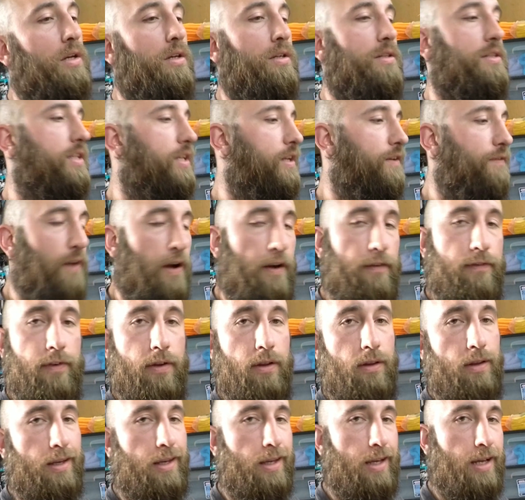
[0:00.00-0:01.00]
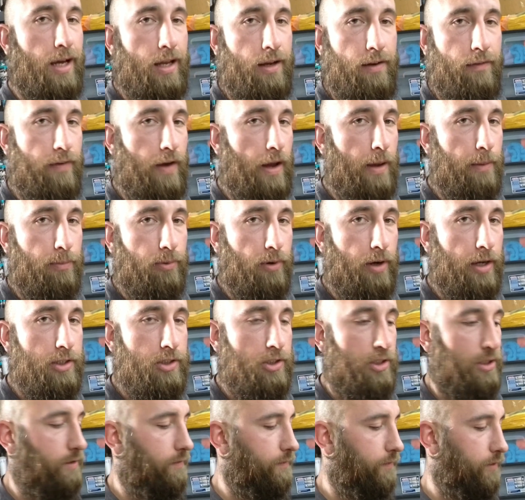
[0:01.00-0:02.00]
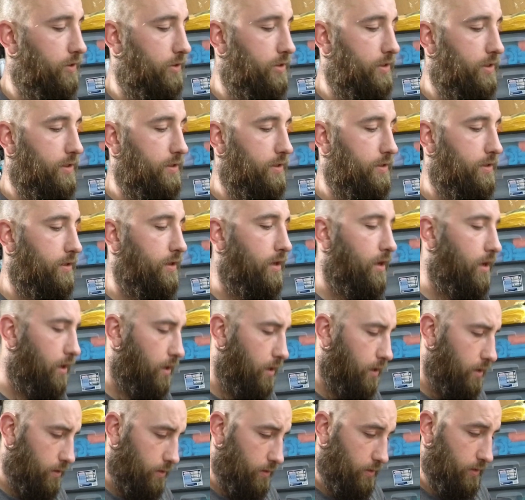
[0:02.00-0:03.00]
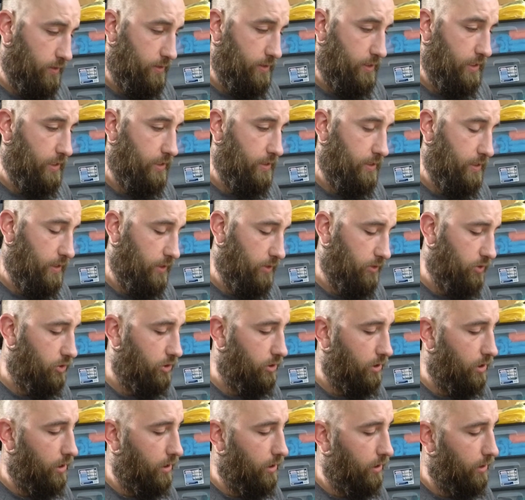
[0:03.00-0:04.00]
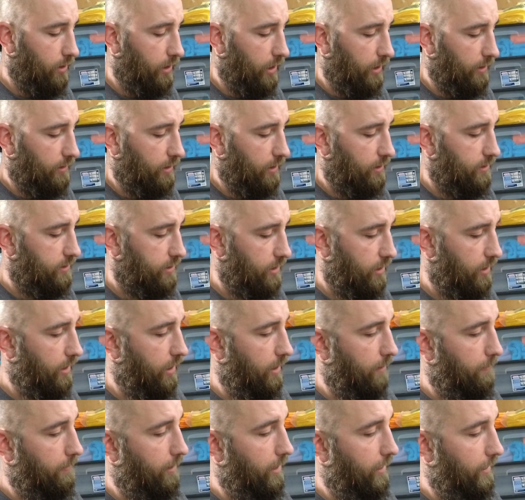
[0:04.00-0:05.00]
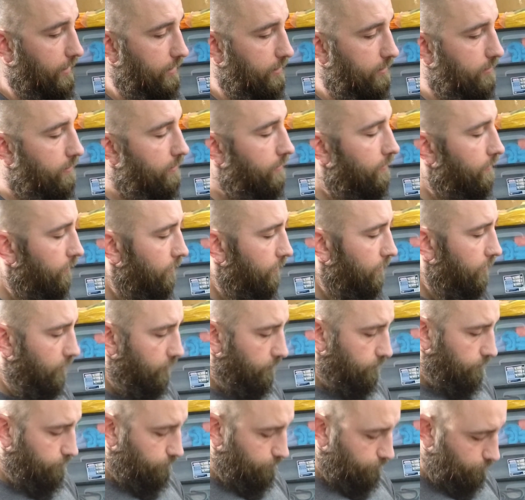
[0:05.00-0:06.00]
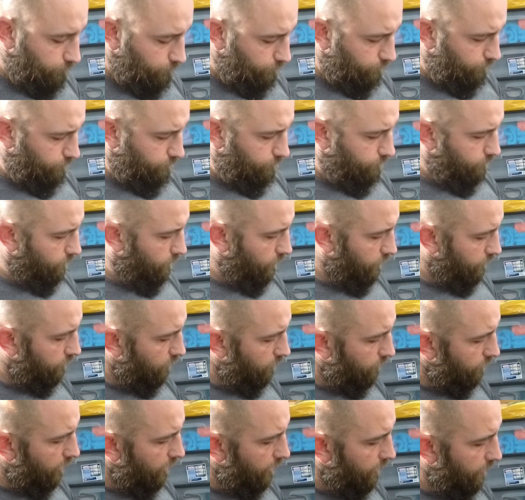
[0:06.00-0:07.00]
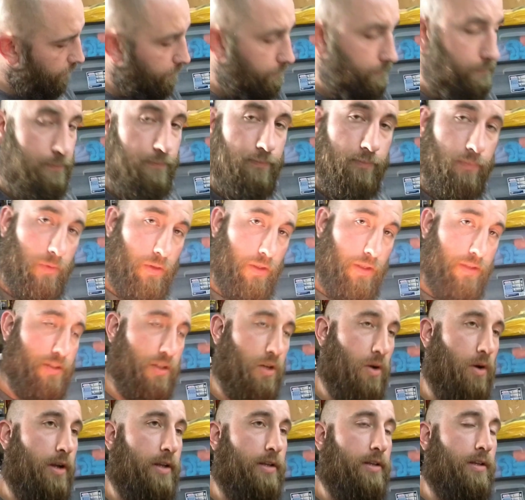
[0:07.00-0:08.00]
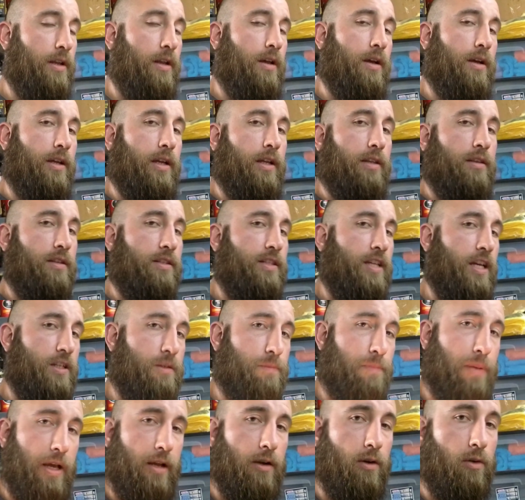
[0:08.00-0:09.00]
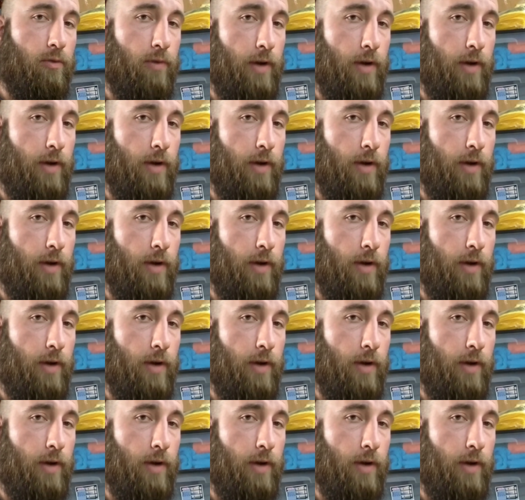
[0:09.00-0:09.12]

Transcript: see if I feel any kind of vibration versus the 6-inch, like they said I might. So yeah, let's go ahead and get the test panel